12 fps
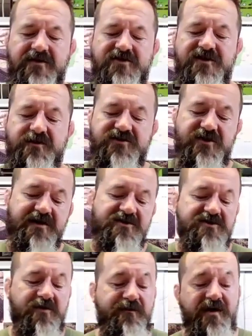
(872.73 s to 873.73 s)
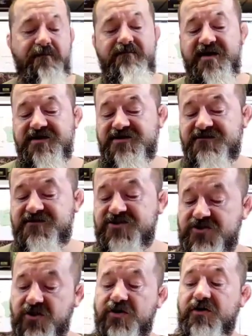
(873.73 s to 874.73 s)
Substrates could be a mix of
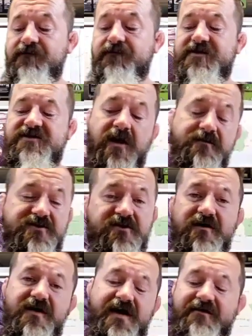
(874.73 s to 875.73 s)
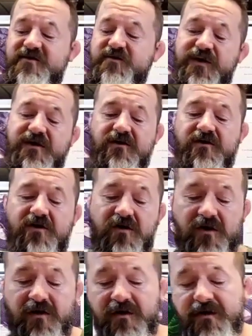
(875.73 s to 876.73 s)
soil, topsoil, Irish peat or
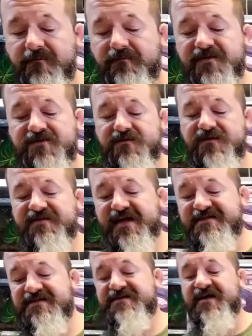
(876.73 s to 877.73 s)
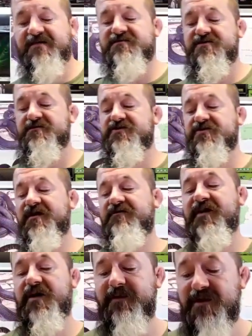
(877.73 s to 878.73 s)
core, mixed with a desert type substrate
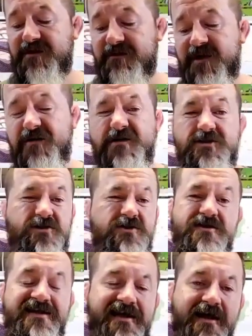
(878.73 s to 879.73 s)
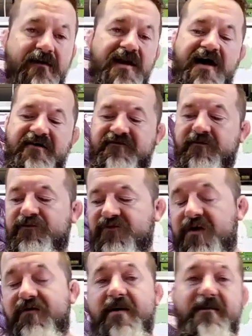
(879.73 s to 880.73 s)
available on the market, such as Leo Life from
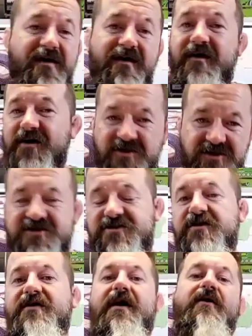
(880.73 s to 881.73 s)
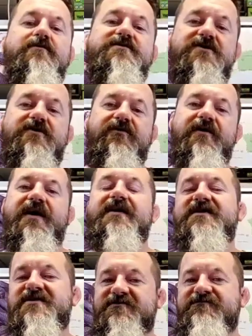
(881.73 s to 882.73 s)
ProRep, and you'd stir that up to
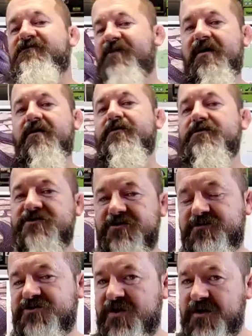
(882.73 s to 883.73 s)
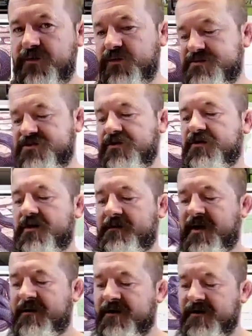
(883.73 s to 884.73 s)
create this friable substrate we were talking
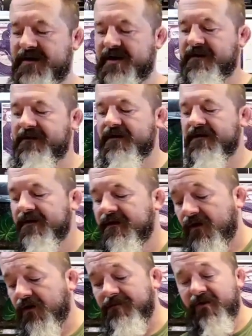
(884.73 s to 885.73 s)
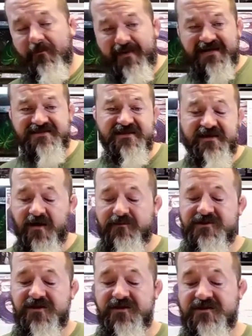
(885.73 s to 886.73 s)
about earlier. Or more basic
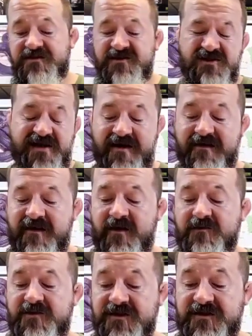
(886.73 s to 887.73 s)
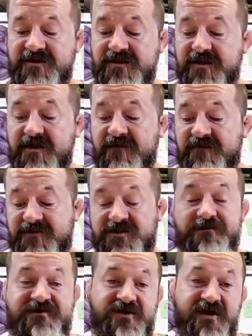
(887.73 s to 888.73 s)
options and generic options for
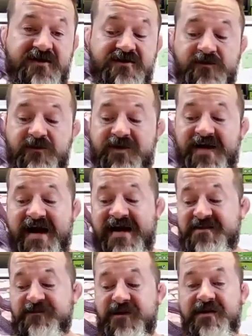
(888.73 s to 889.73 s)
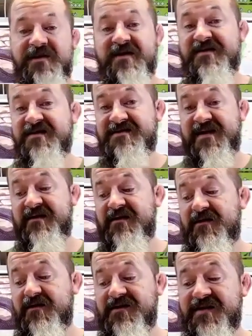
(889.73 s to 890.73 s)
substrates would be Aspen,
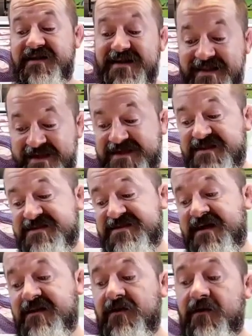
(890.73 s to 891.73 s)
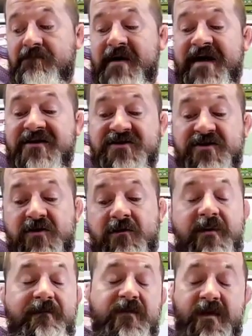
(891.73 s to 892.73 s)
Lignocell or
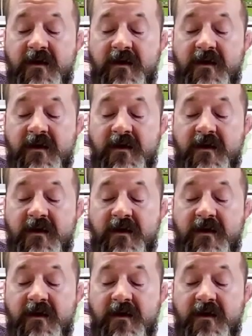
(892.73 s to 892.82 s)
Megazorb.